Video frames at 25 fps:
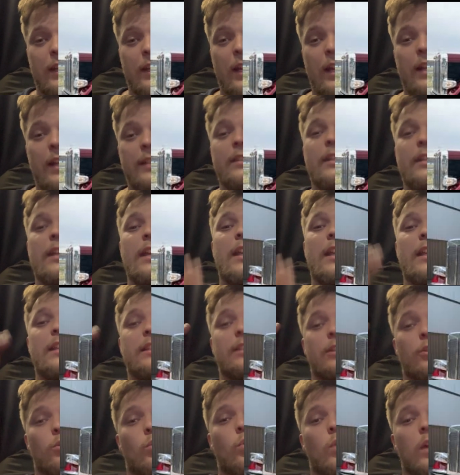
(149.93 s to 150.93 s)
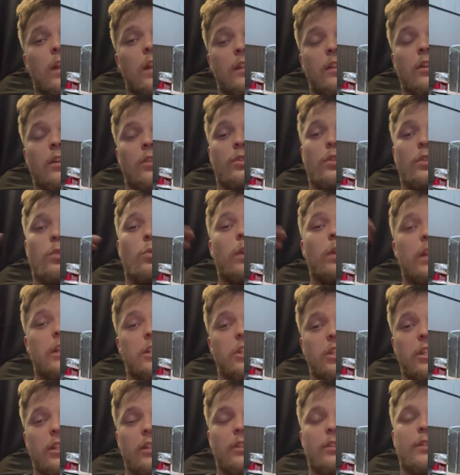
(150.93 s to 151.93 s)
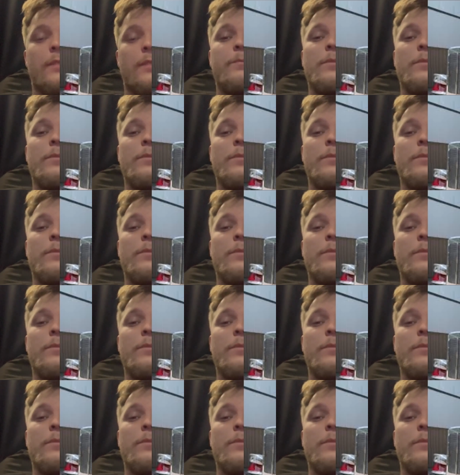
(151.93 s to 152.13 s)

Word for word: guys, is the window, the windshield.